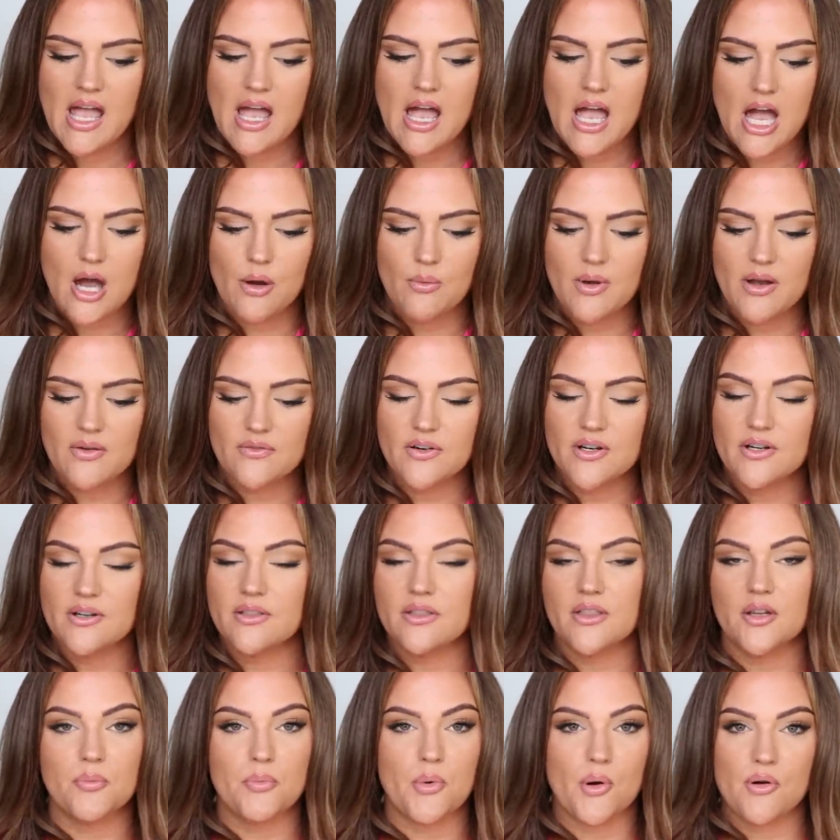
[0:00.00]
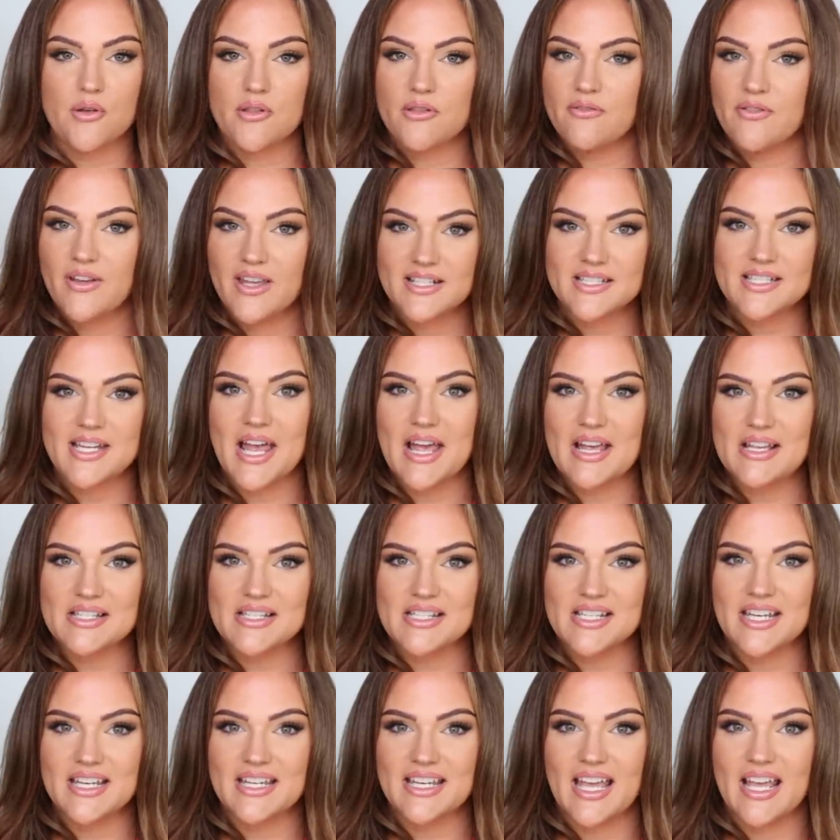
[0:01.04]
However, they're both
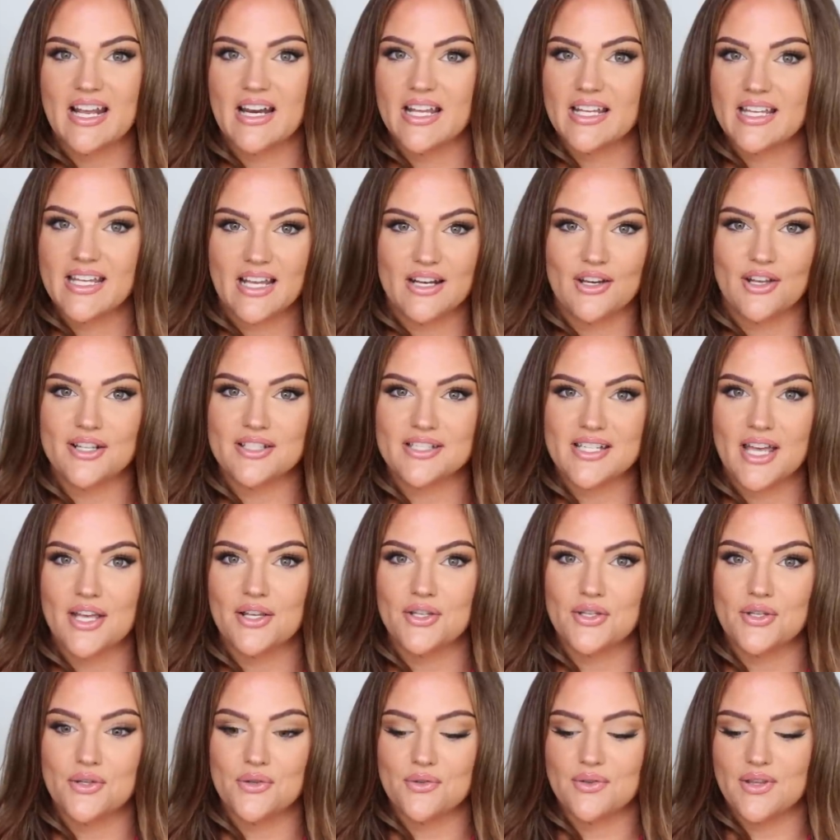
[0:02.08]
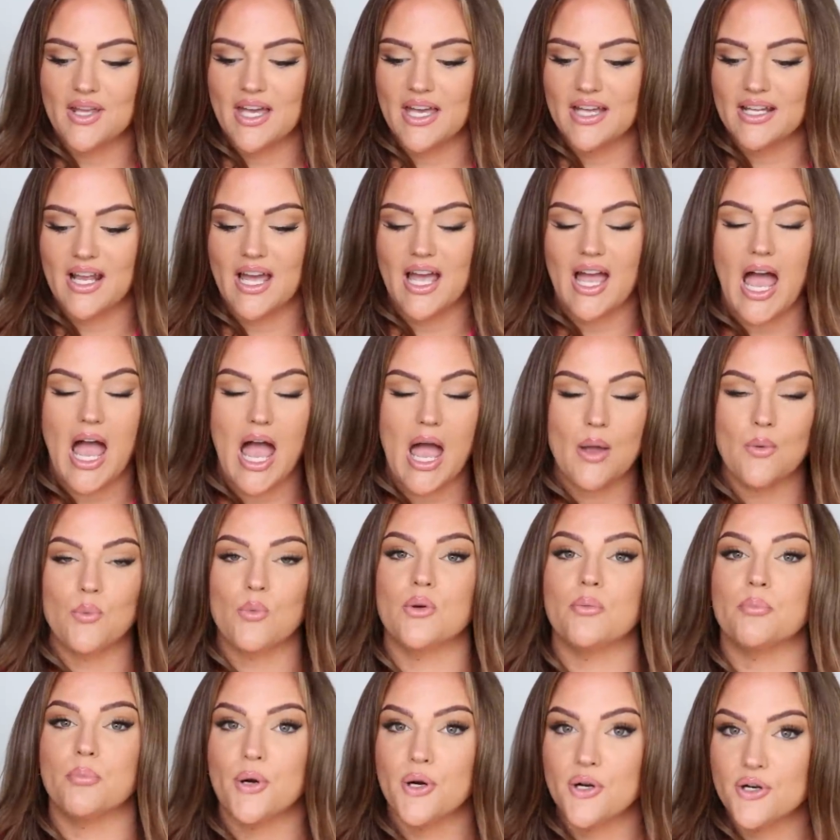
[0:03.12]
fantastic, and I cannot tell you that I
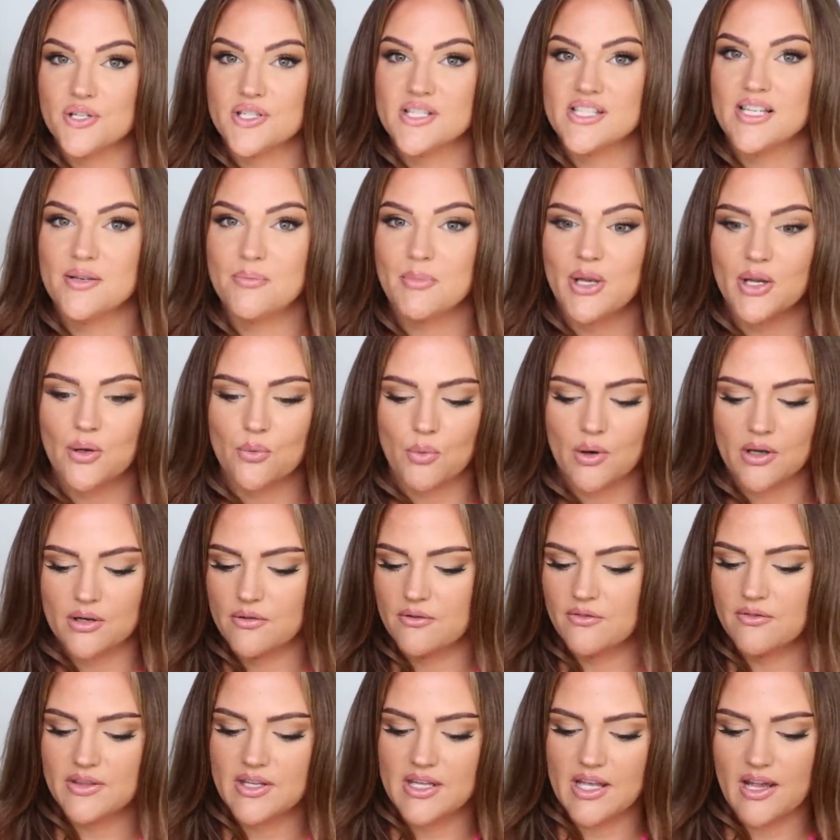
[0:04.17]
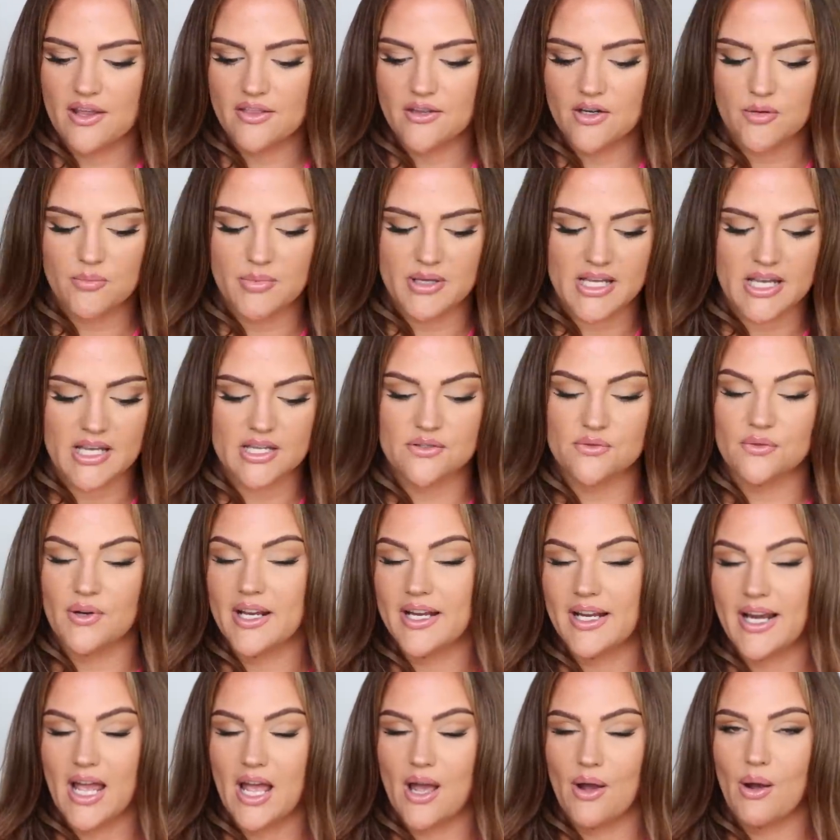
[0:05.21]
would personally pick one over the other because
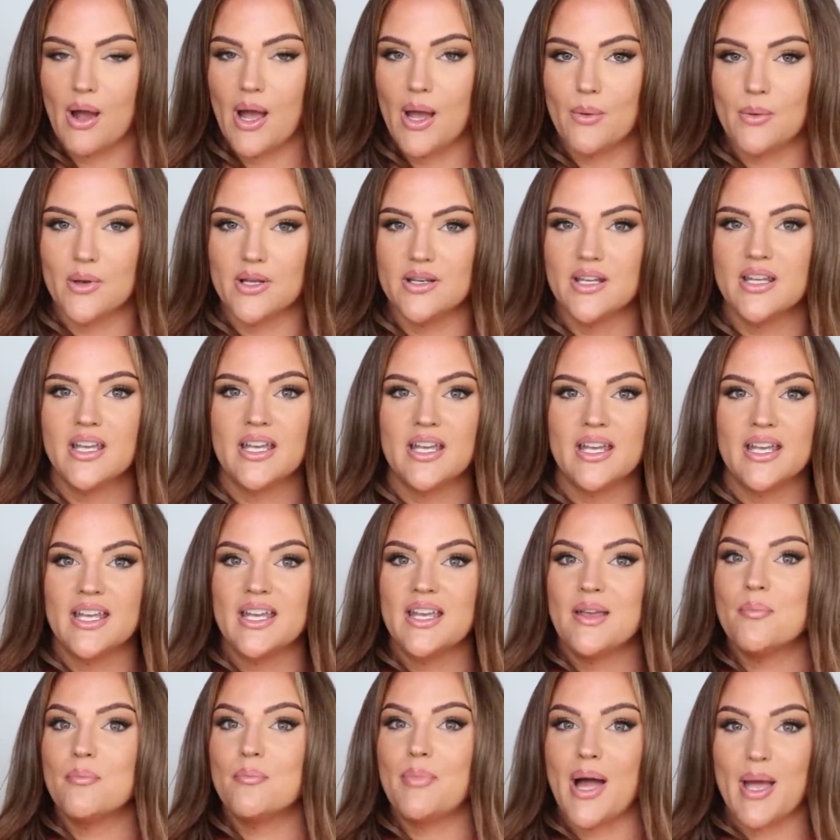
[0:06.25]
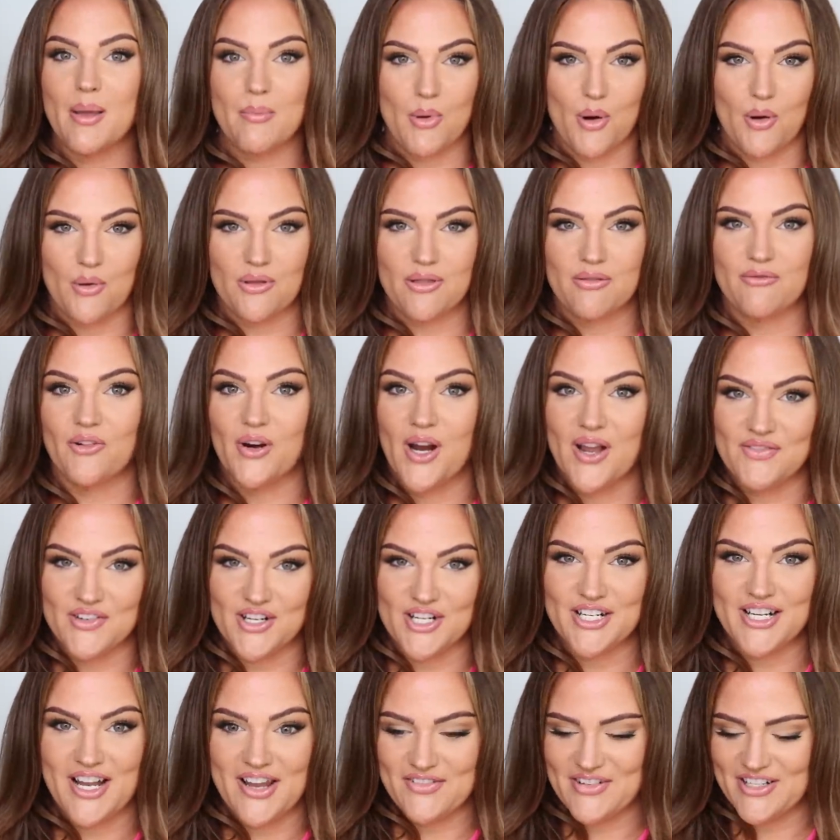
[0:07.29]
right now I would buy both forever
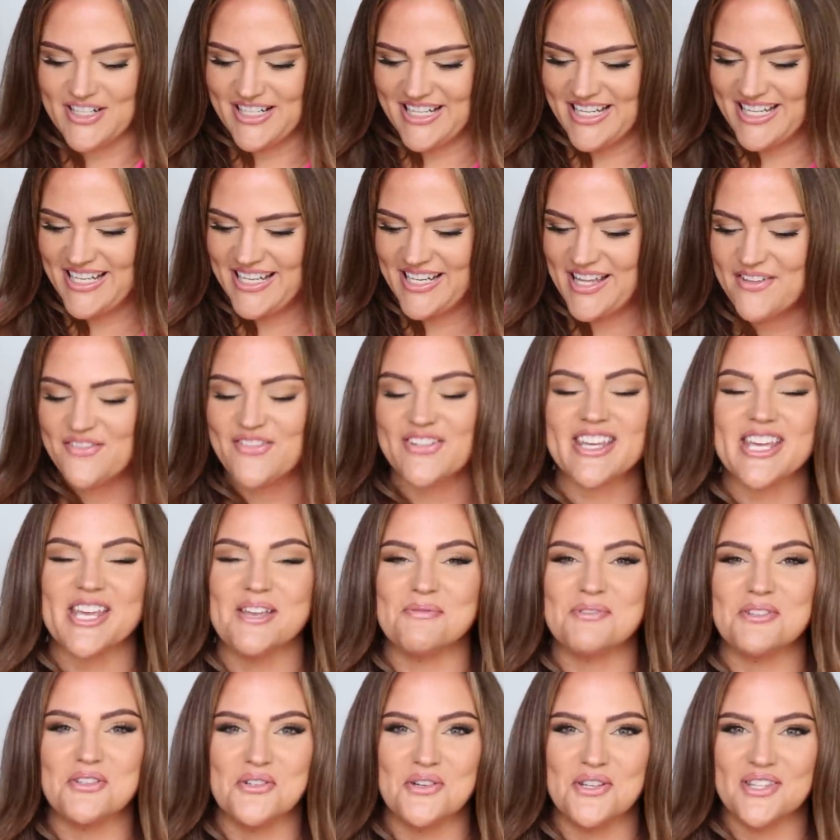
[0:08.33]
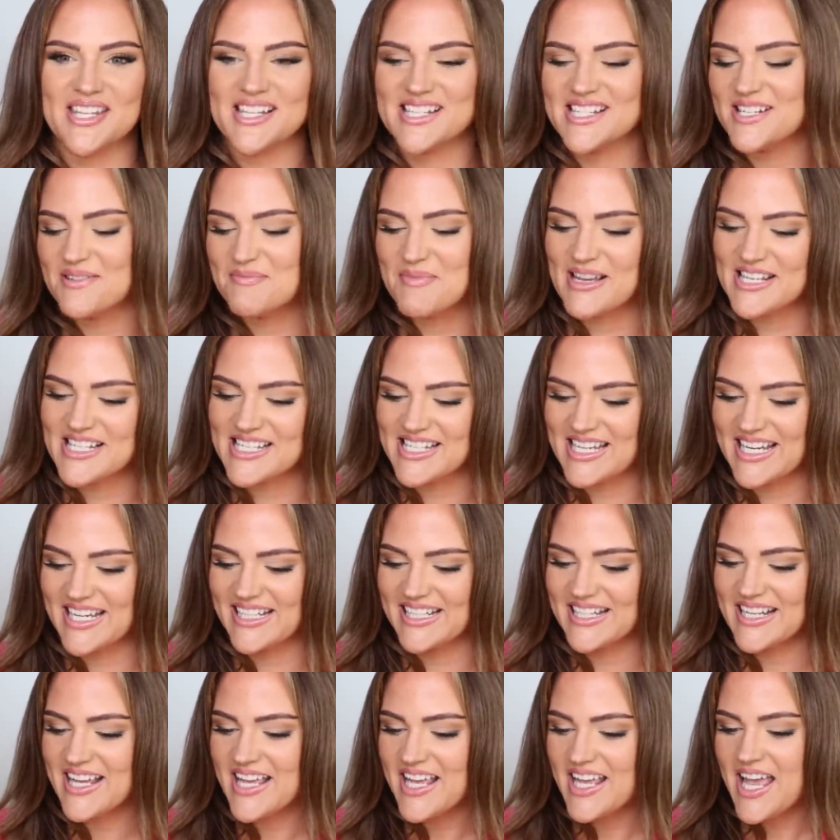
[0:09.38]
and ever if it keeps doing this to my
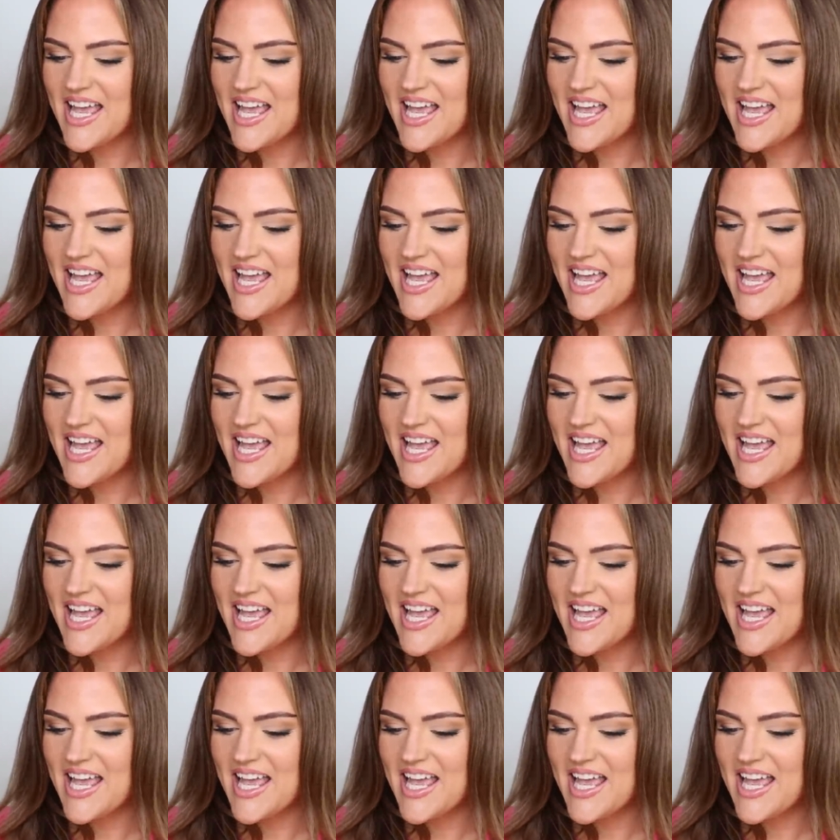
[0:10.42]
skin.